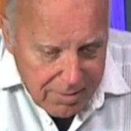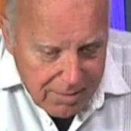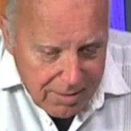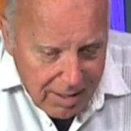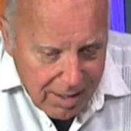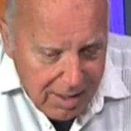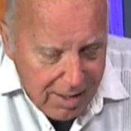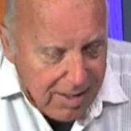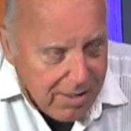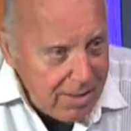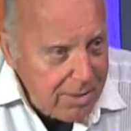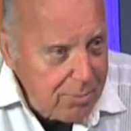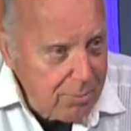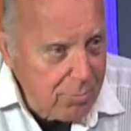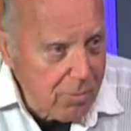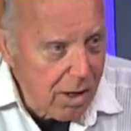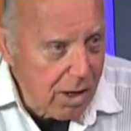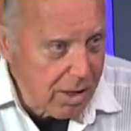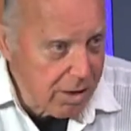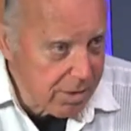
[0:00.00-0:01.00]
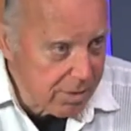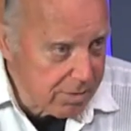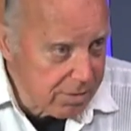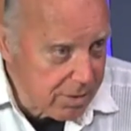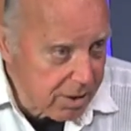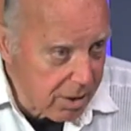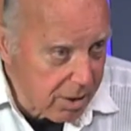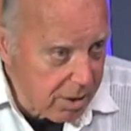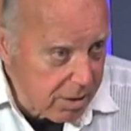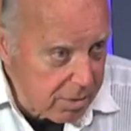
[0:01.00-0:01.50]
I am not a
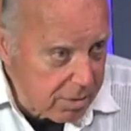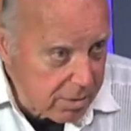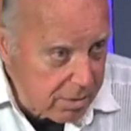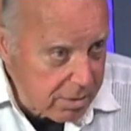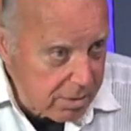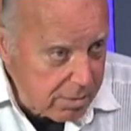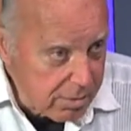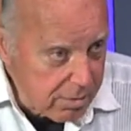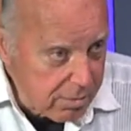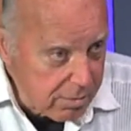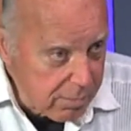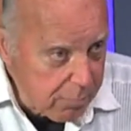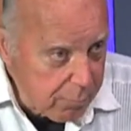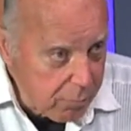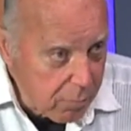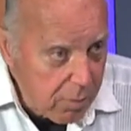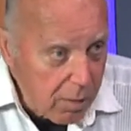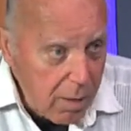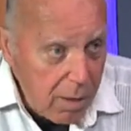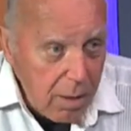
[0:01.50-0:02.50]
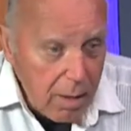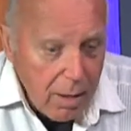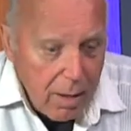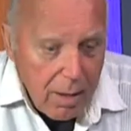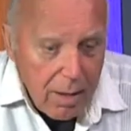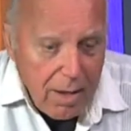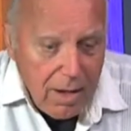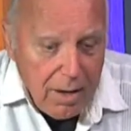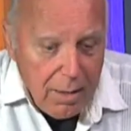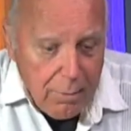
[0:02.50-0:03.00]
scientist.
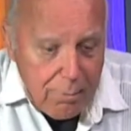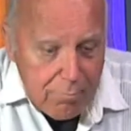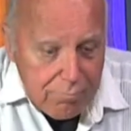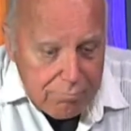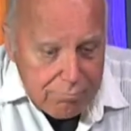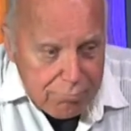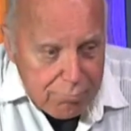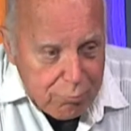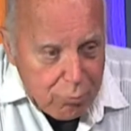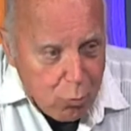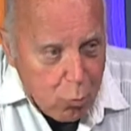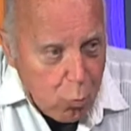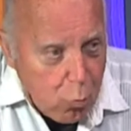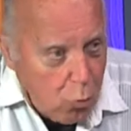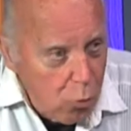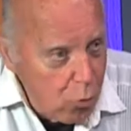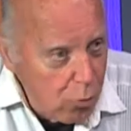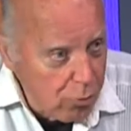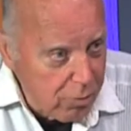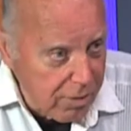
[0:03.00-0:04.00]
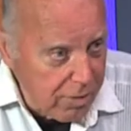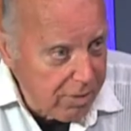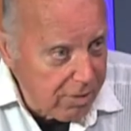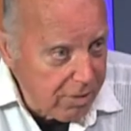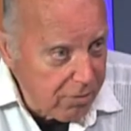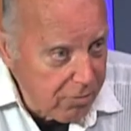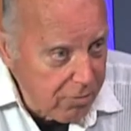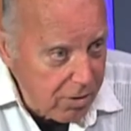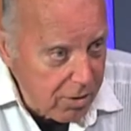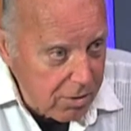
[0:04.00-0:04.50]
I am, quote, an
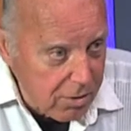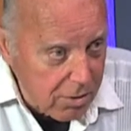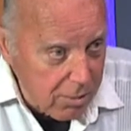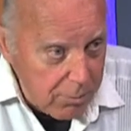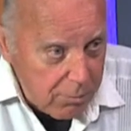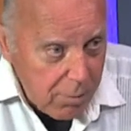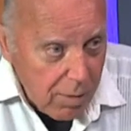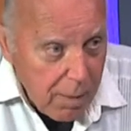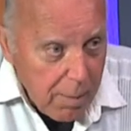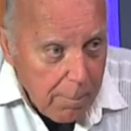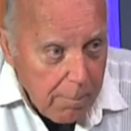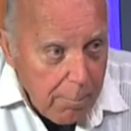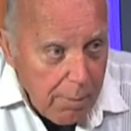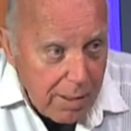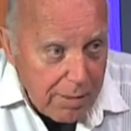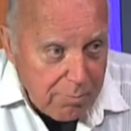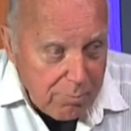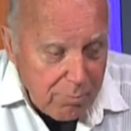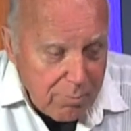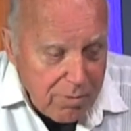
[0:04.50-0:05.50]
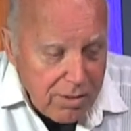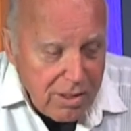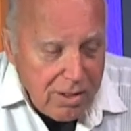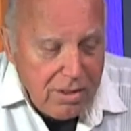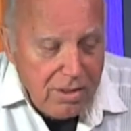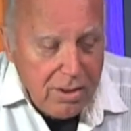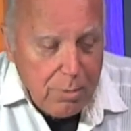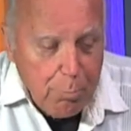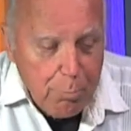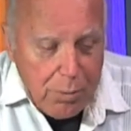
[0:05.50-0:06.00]
inventor. But
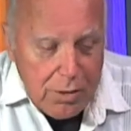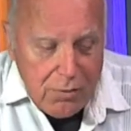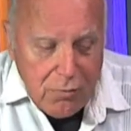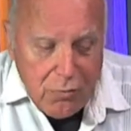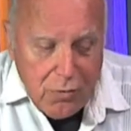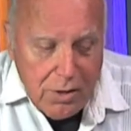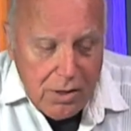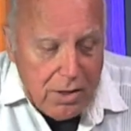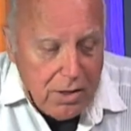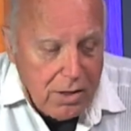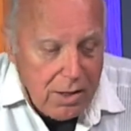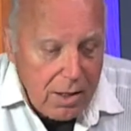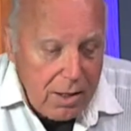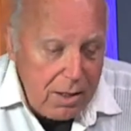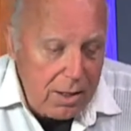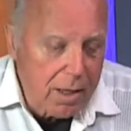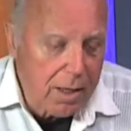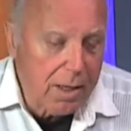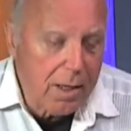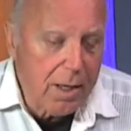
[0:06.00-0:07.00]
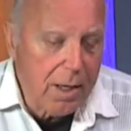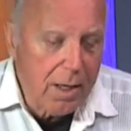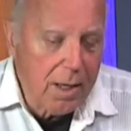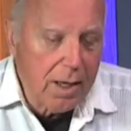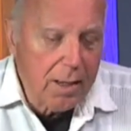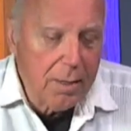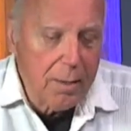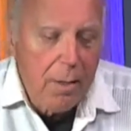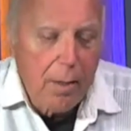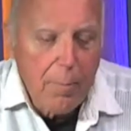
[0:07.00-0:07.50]
this epiphany that I
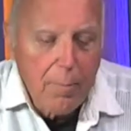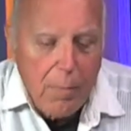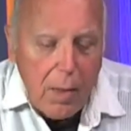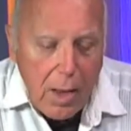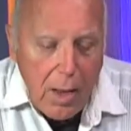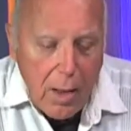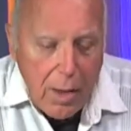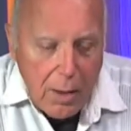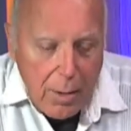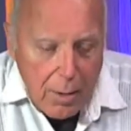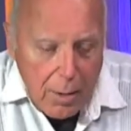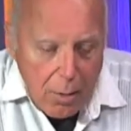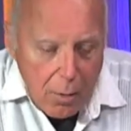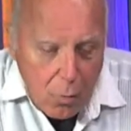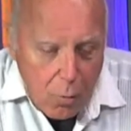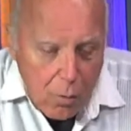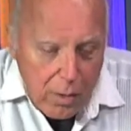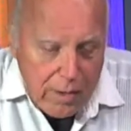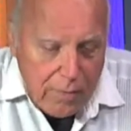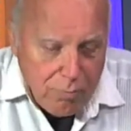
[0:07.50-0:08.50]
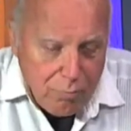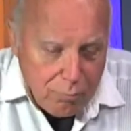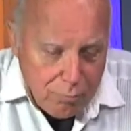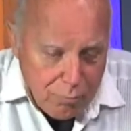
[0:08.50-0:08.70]
had, quite